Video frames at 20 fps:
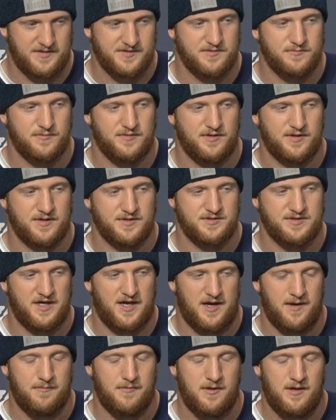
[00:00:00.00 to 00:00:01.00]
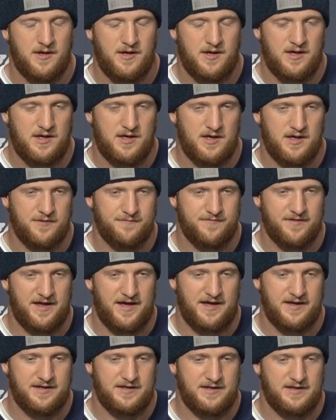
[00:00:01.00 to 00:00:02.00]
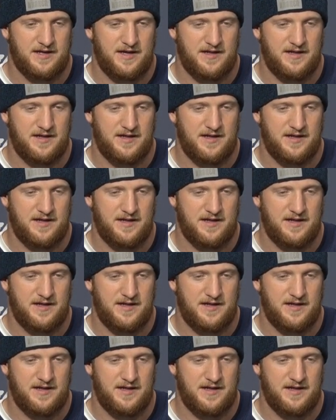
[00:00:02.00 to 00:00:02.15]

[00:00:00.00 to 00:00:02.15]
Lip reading: does a really good job of that.